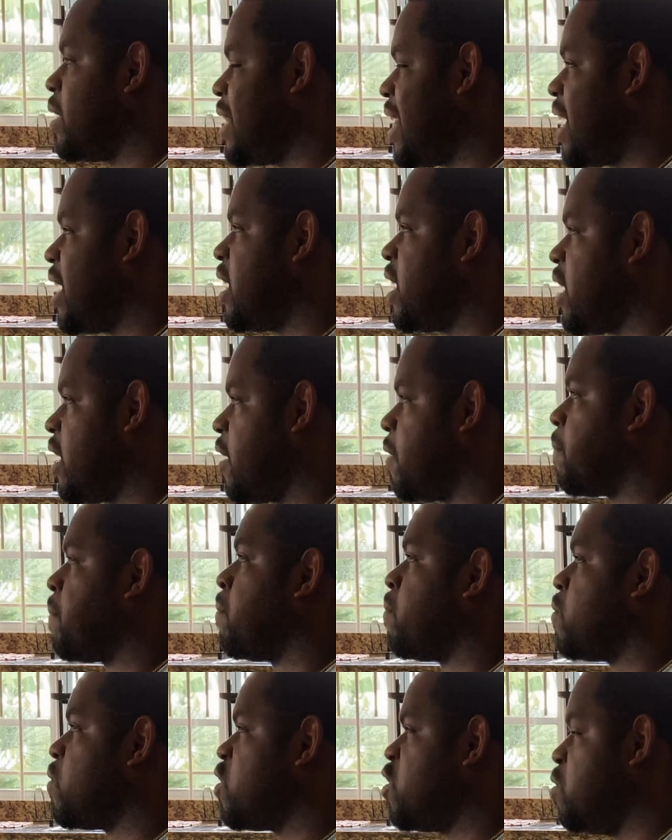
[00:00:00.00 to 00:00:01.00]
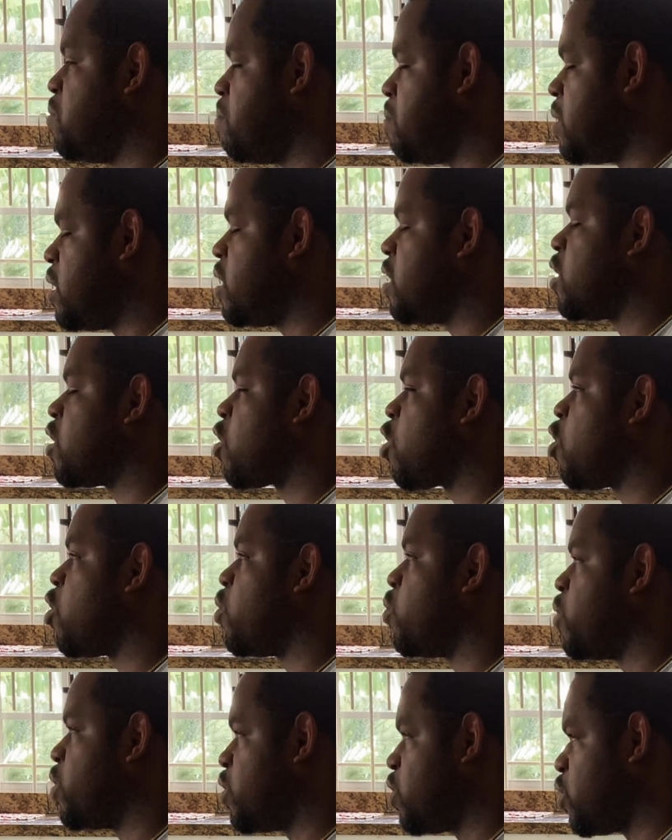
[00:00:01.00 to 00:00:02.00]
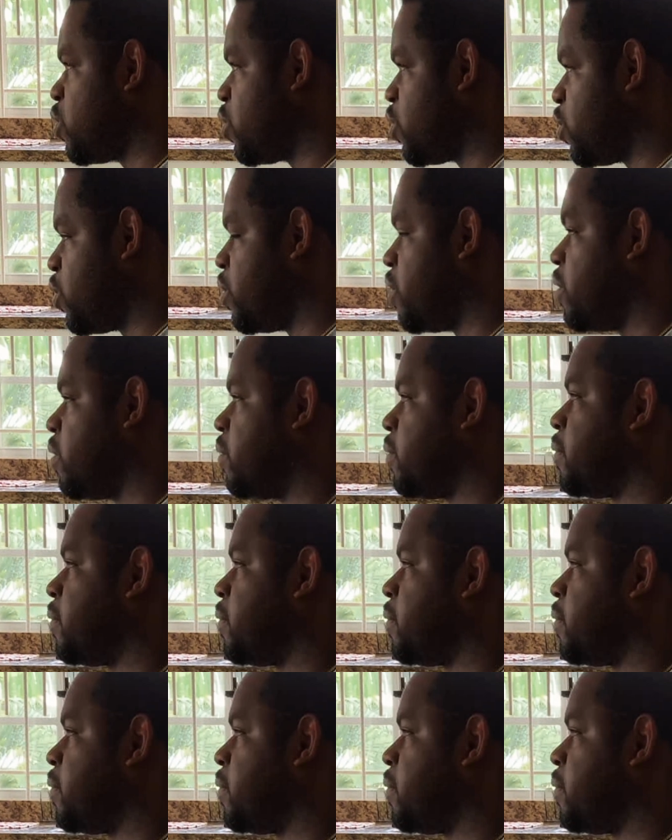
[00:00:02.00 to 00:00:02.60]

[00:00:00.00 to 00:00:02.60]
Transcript: that year, to me, God was good.